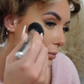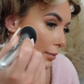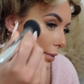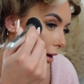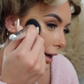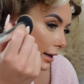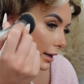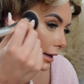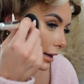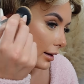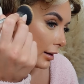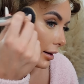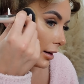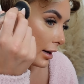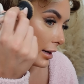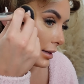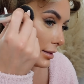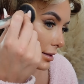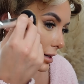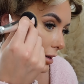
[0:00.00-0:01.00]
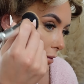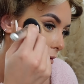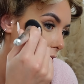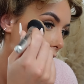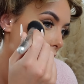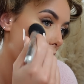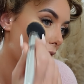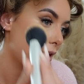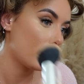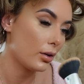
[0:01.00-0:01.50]
back in nicely
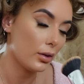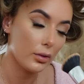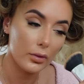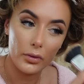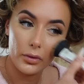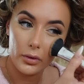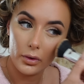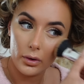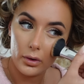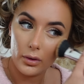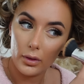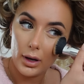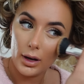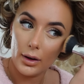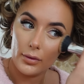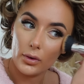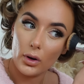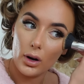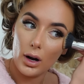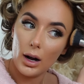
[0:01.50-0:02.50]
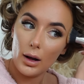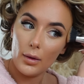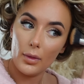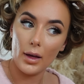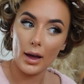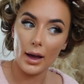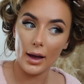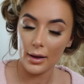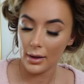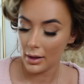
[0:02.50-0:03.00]
with that contour that I've got up
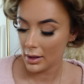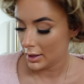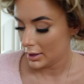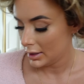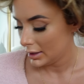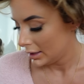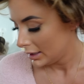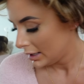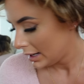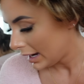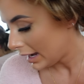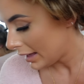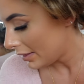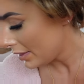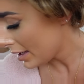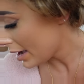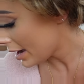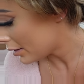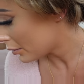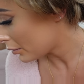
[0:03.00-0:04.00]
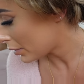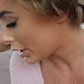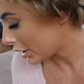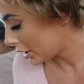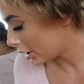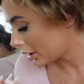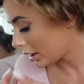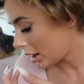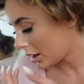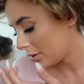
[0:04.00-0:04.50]
there. And then we're
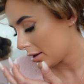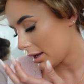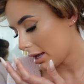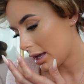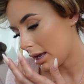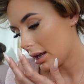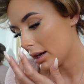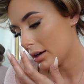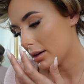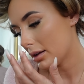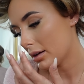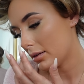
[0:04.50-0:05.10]
going to go in